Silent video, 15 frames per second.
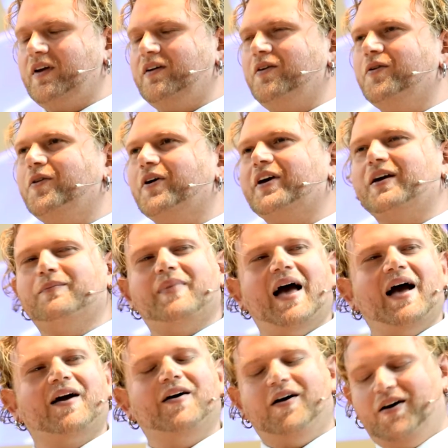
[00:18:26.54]
You know, looking
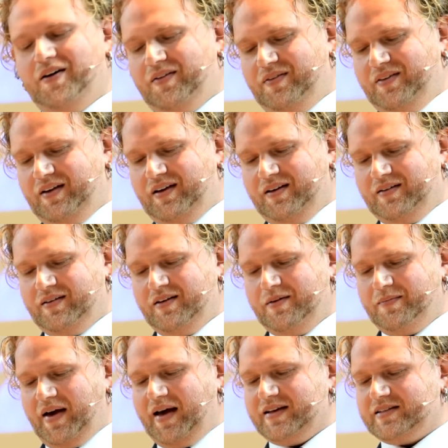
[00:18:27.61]
back on the
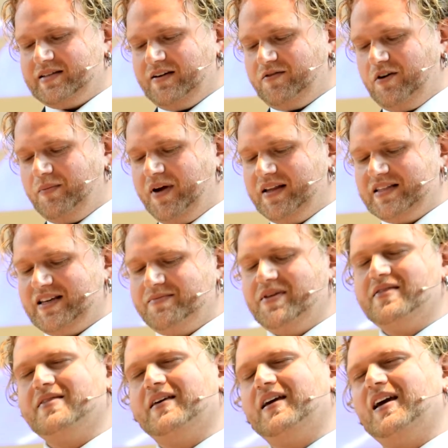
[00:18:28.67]
past several months, I've
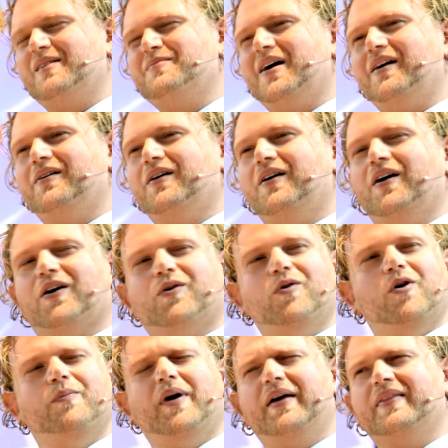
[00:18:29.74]
been thinking about a
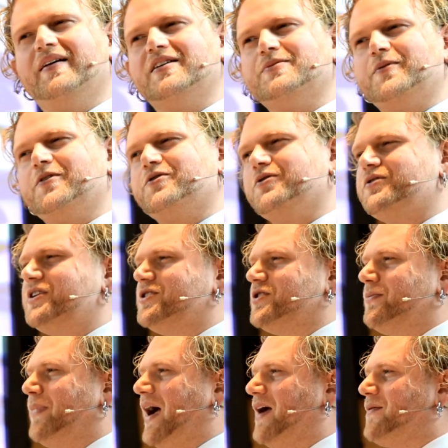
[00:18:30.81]
quote by the spiritual
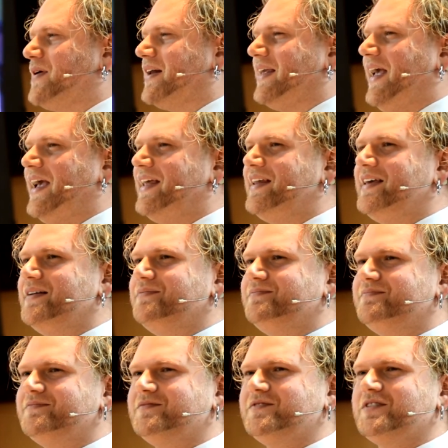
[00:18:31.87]
teacher Byron Katie.
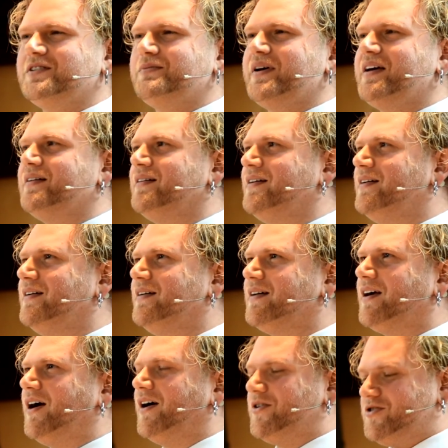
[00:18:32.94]
She's a bit
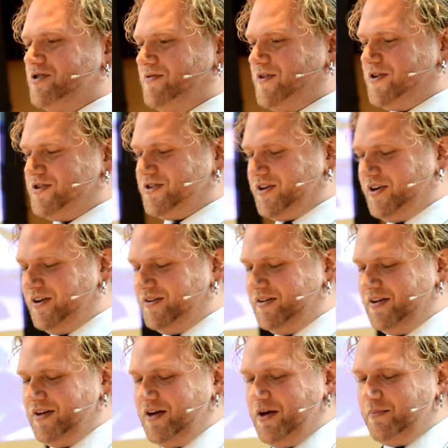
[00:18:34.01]
controversial,
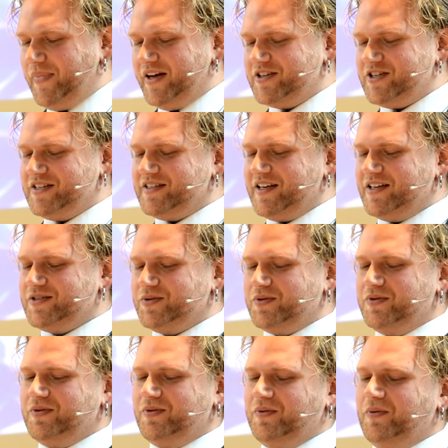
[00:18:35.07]
but she says,
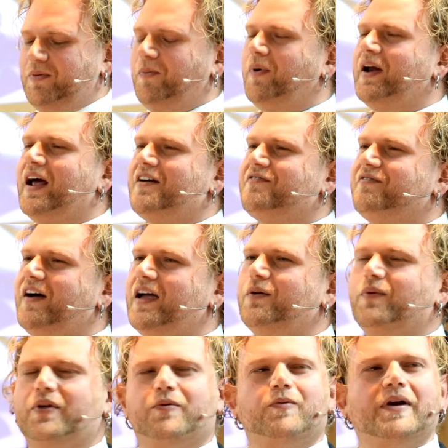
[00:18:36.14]
"When I
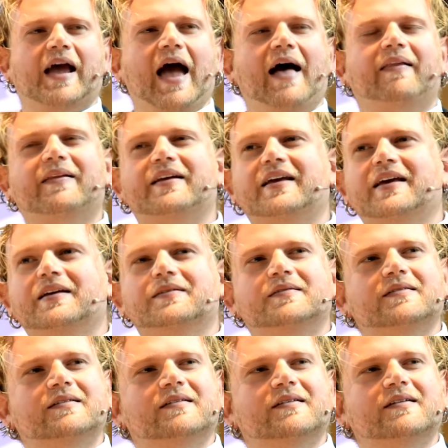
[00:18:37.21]
fight with reality,
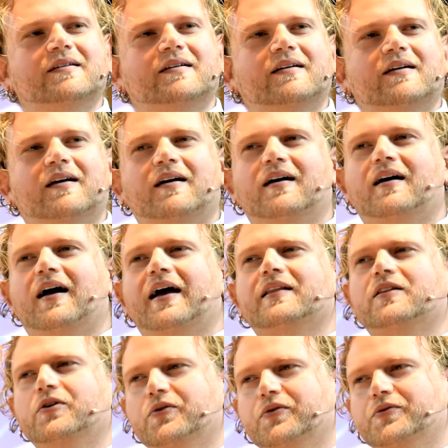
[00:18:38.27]
I
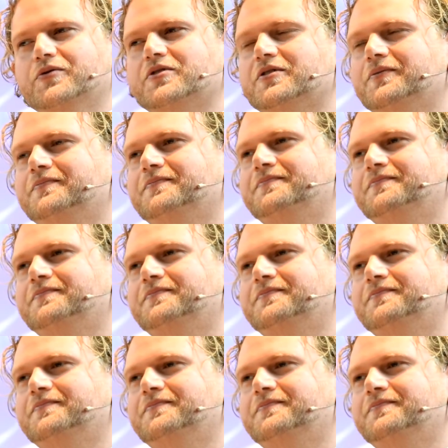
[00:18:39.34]
lose,